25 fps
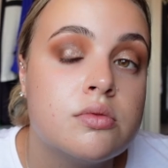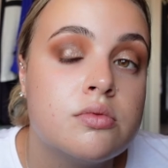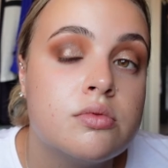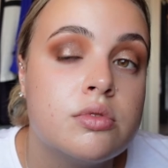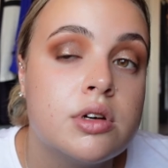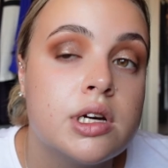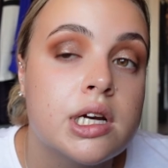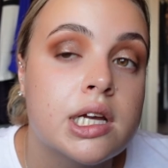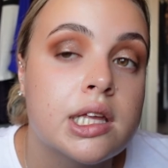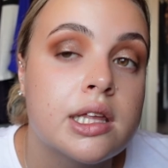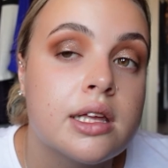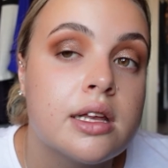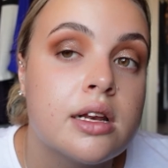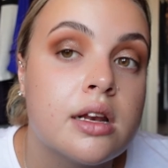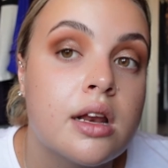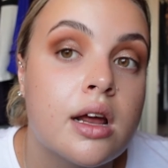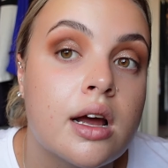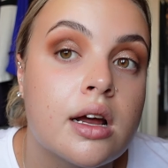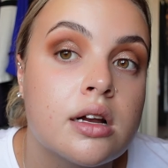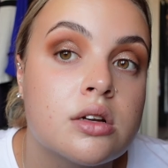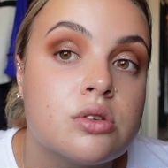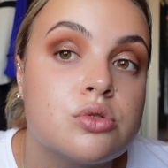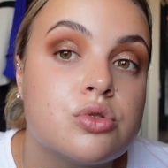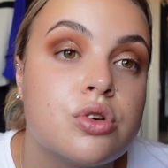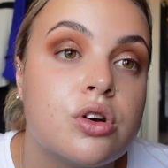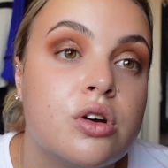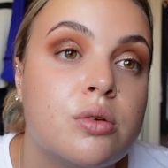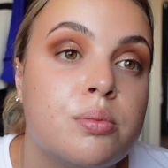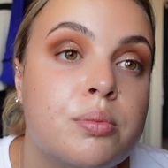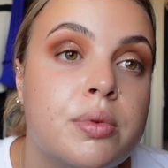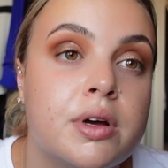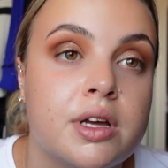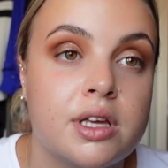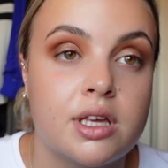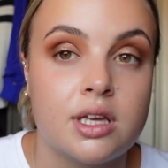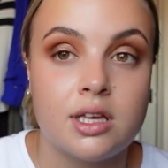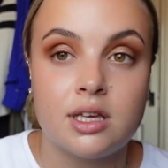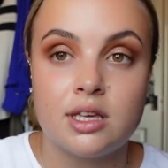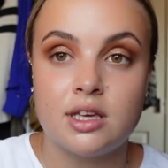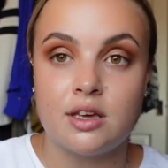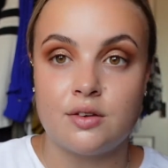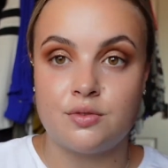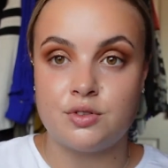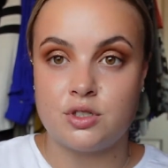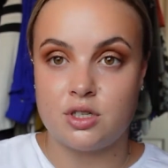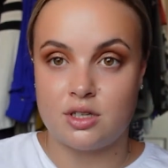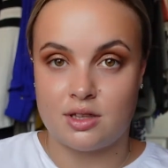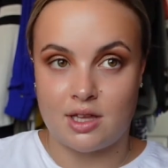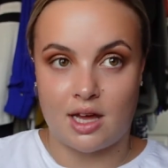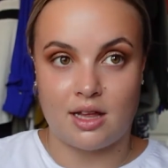Really natural, but
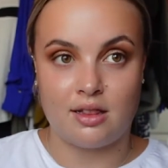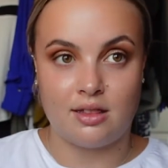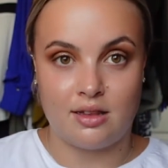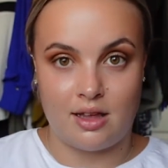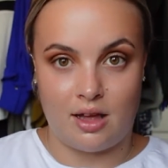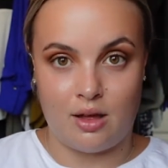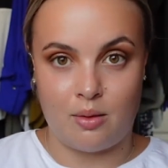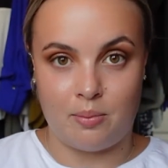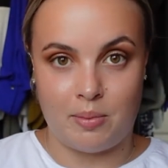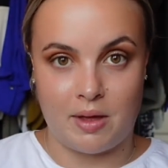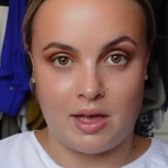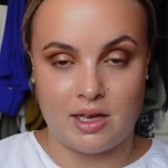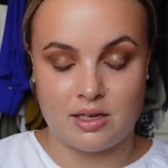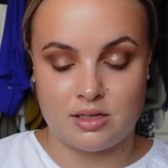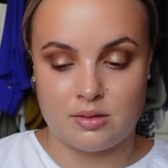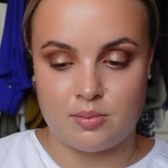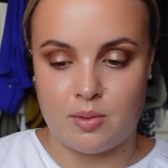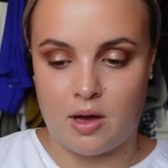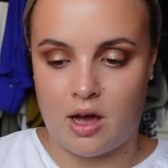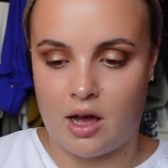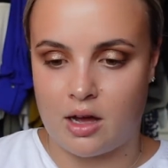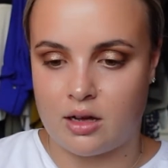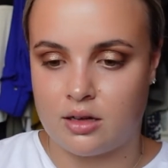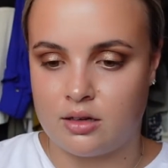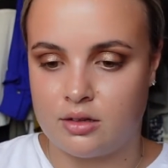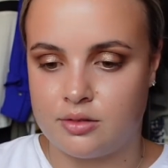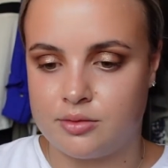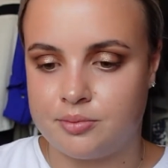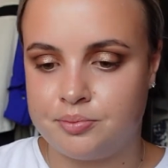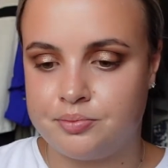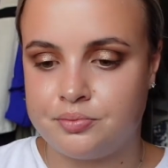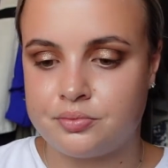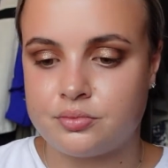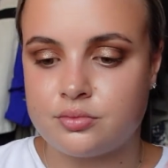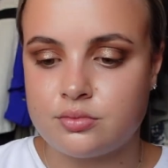gives you that little bit of sparkle.